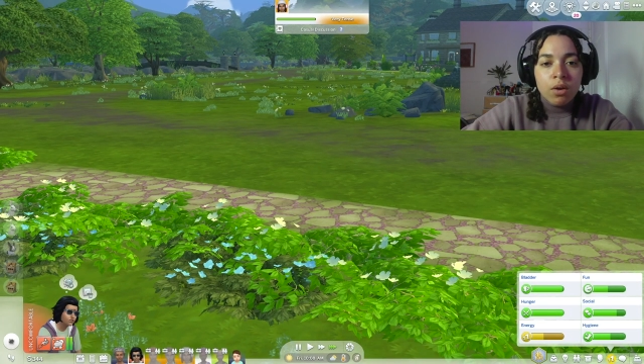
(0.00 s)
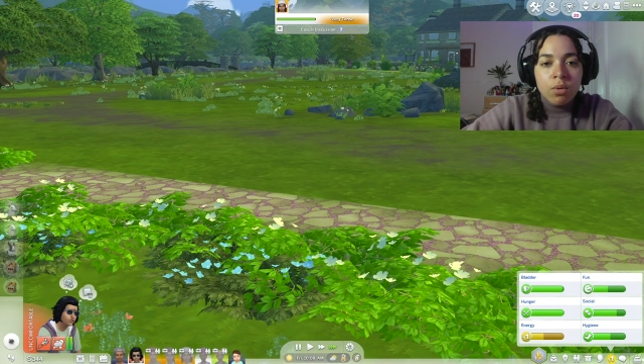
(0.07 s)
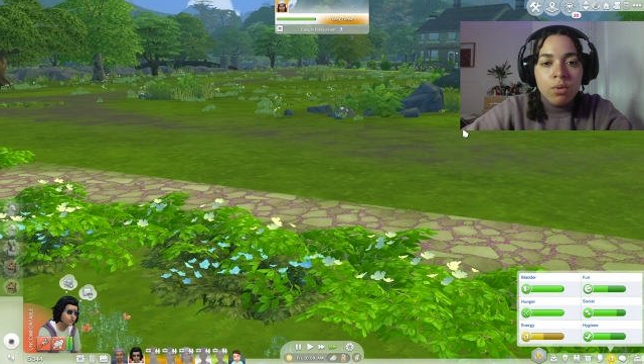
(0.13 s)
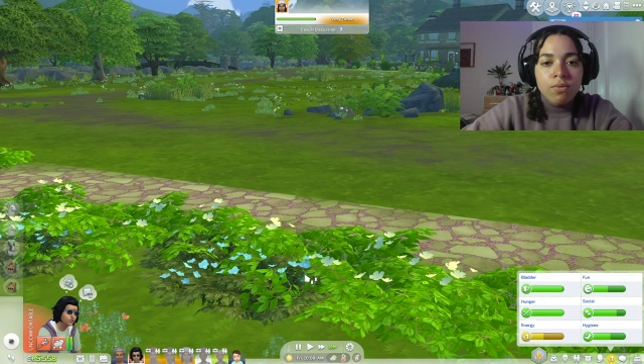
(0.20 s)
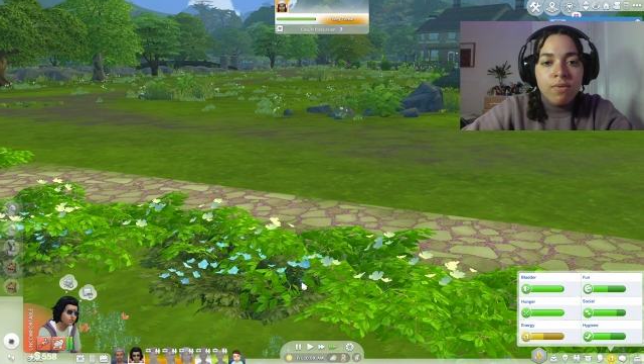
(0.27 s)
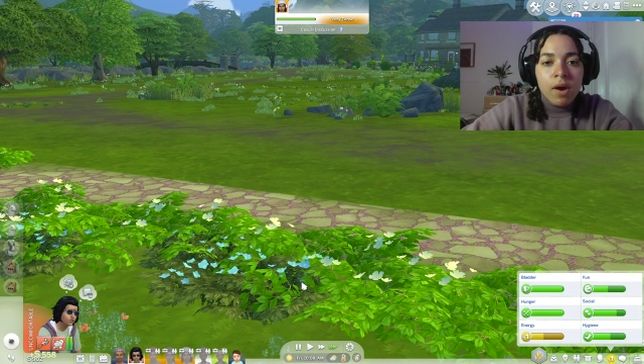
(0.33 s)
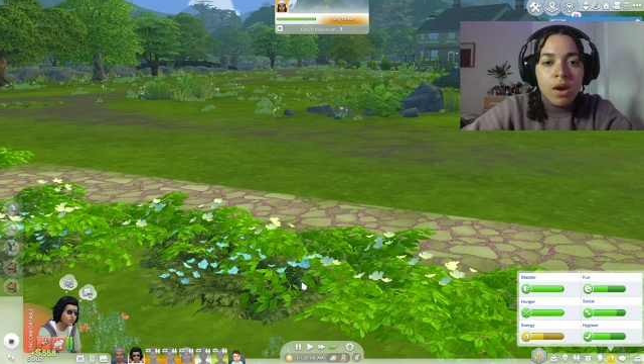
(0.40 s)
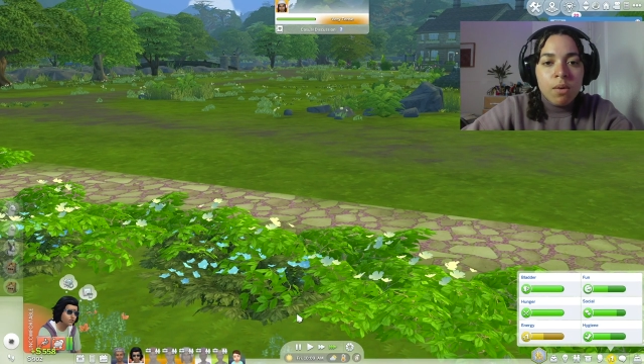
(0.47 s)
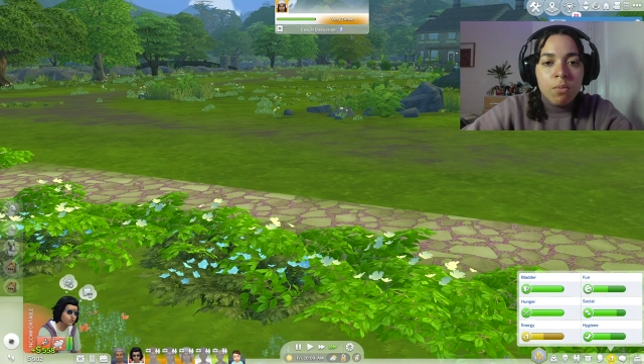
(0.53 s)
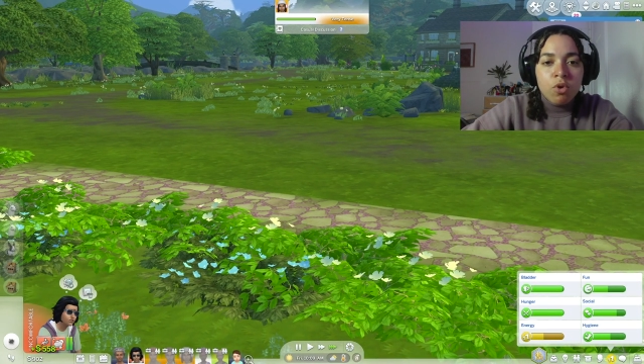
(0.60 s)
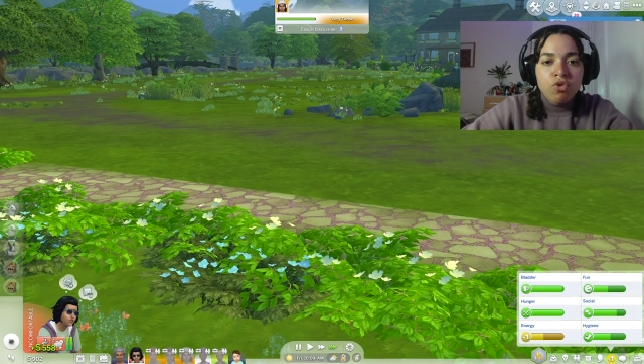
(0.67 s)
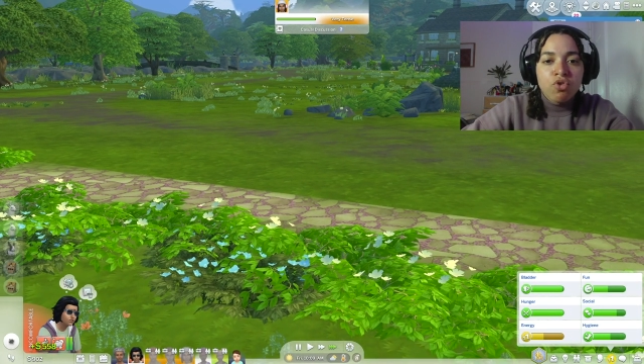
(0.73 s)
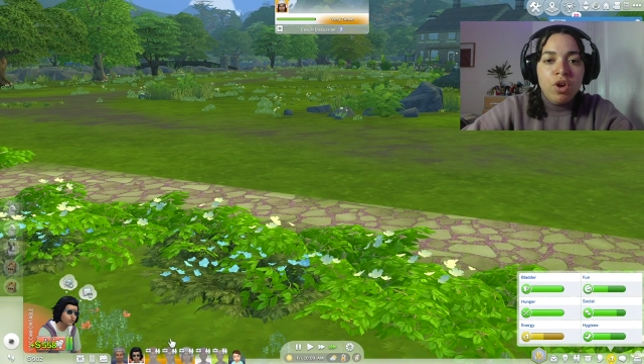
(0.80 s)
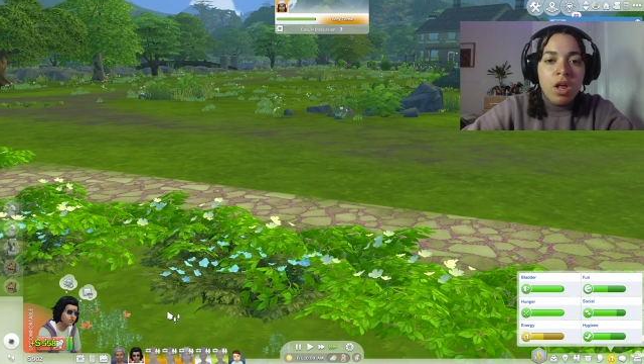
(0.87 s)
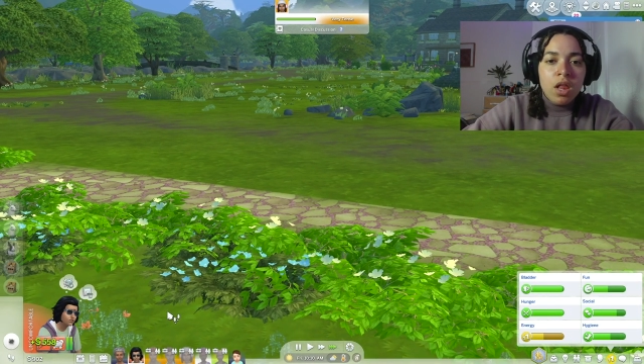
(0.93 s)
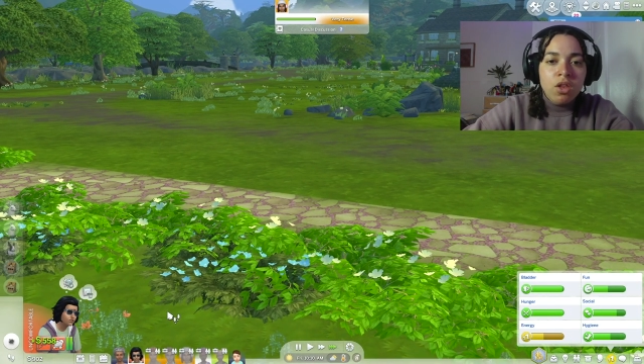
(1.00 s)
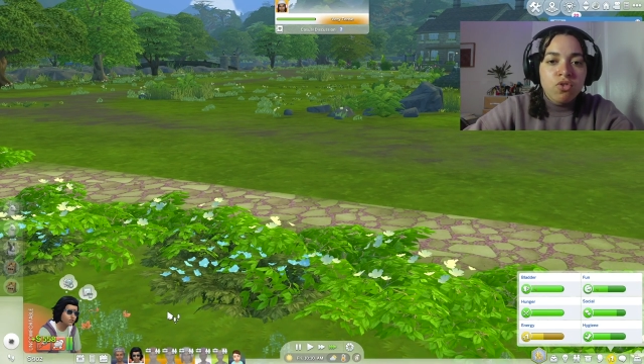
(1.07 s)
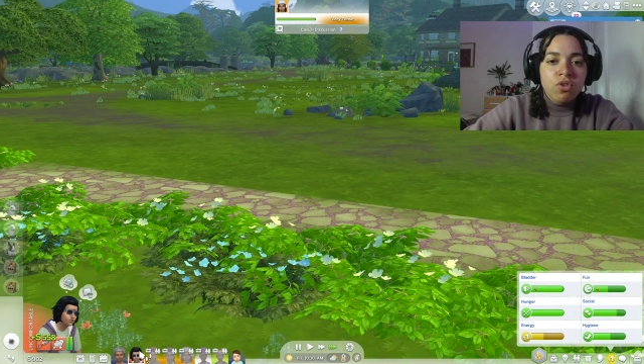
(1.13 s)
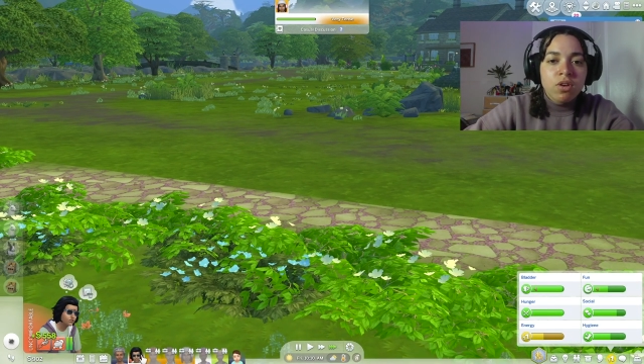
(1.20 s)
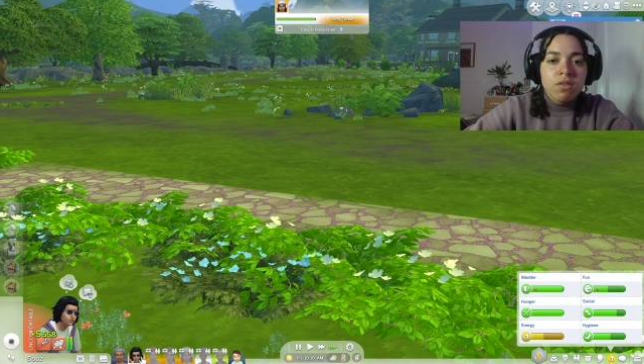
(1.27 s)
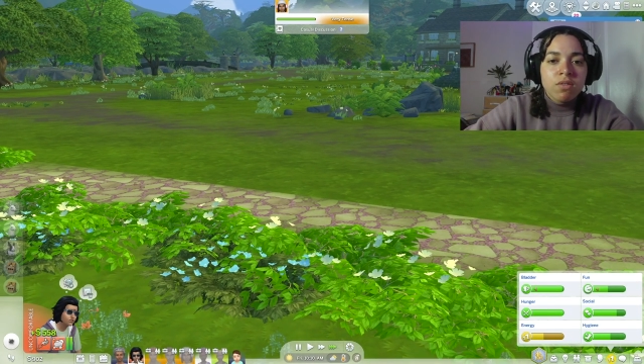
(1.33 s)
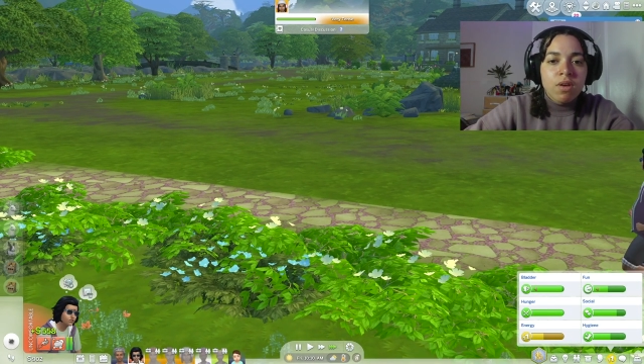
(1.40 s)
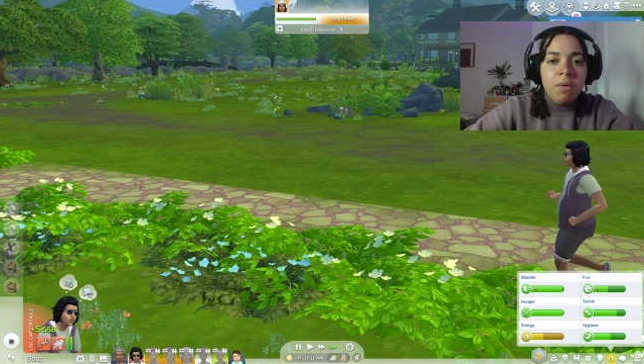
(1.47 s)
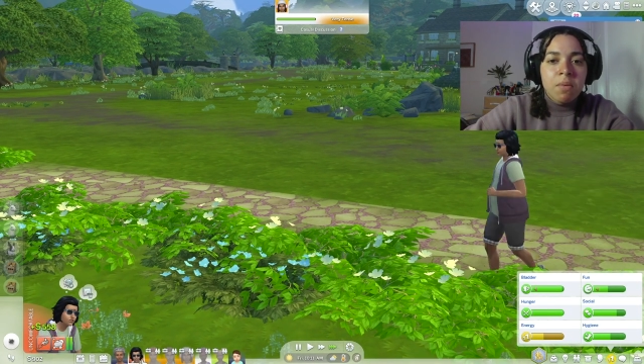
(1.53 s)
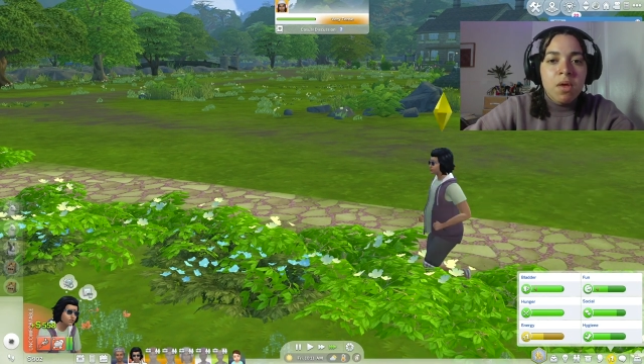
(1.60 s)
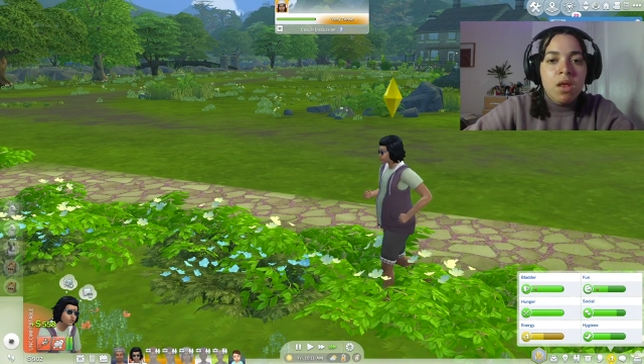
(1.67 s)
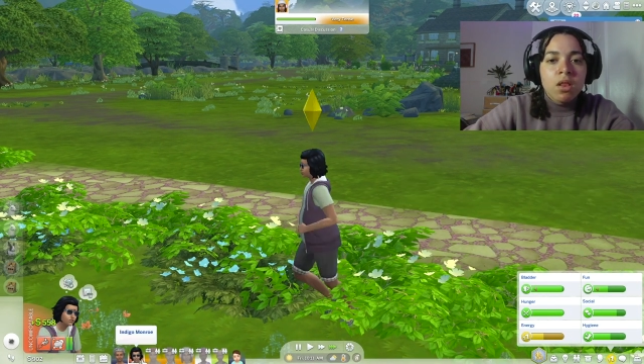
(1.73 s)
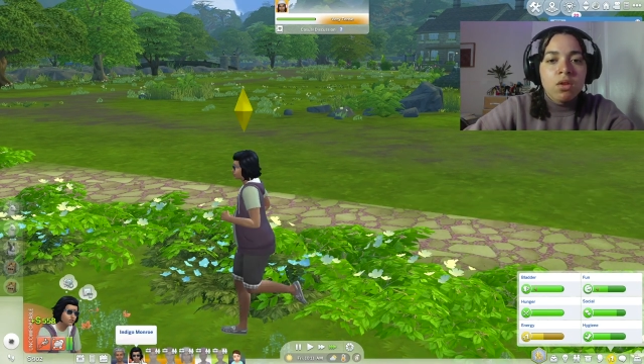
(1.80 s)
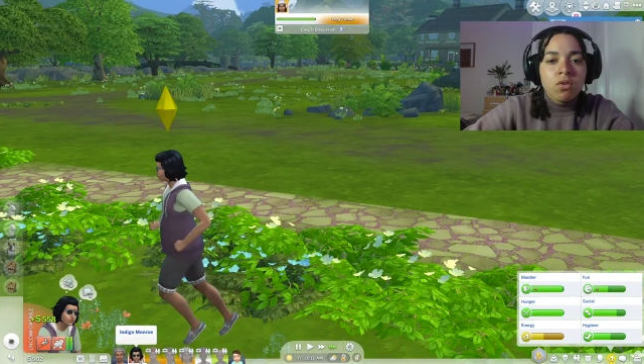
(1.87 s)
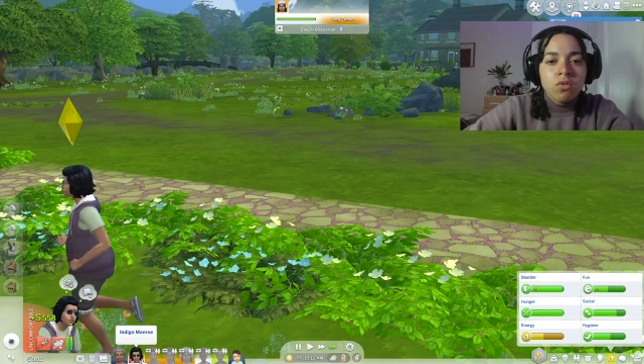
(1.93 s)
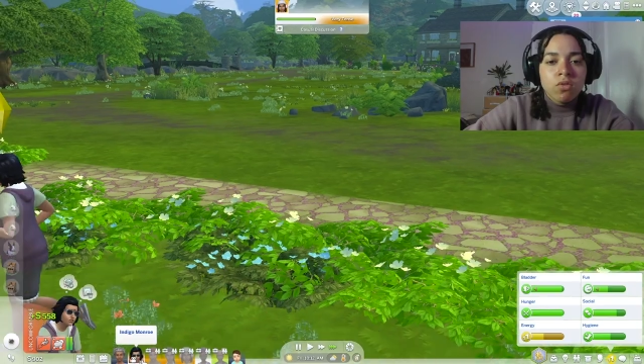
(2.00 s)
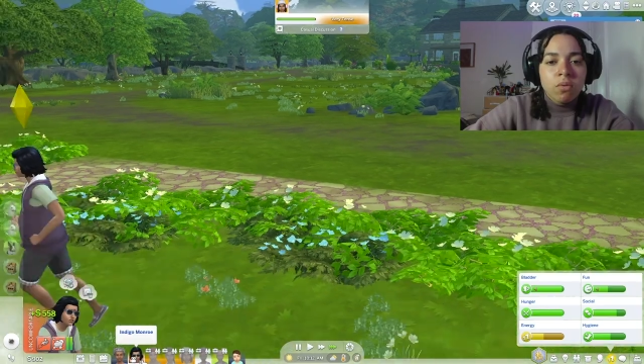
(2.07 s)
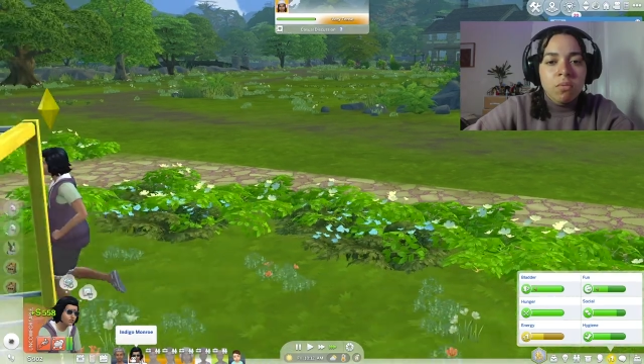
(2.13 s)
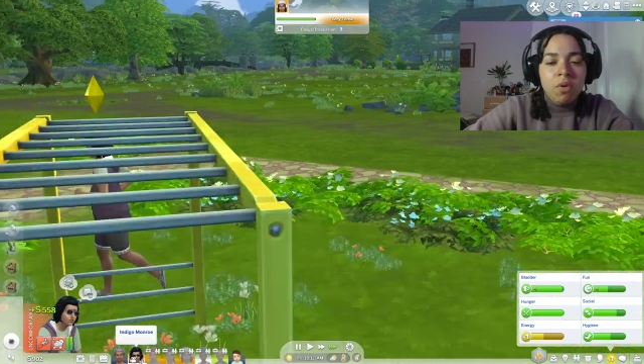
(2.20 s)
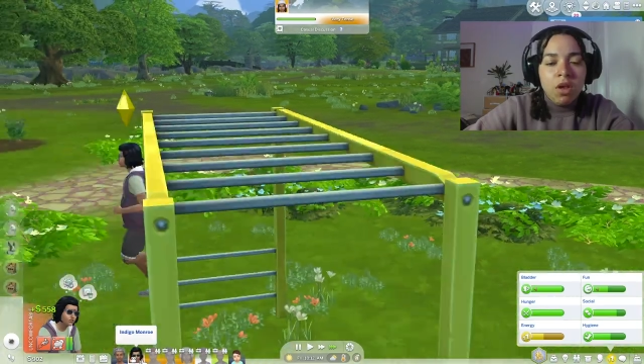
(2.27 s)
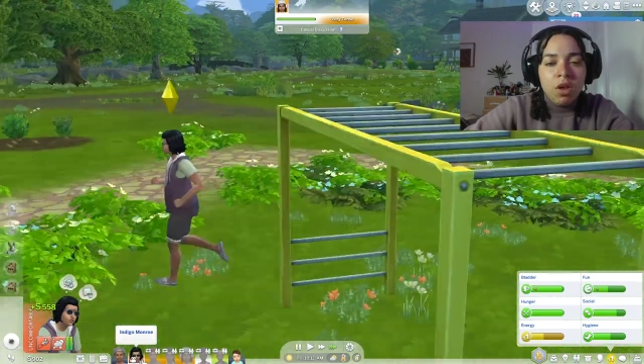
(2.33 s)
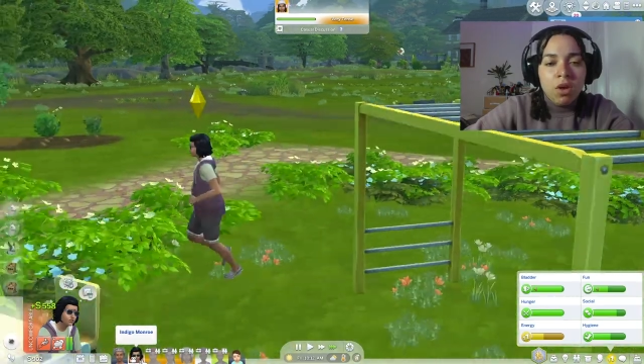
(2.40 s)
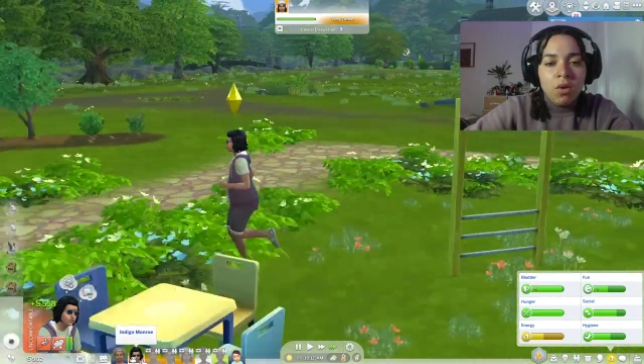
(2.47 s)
or find a more challenging assignment and learn something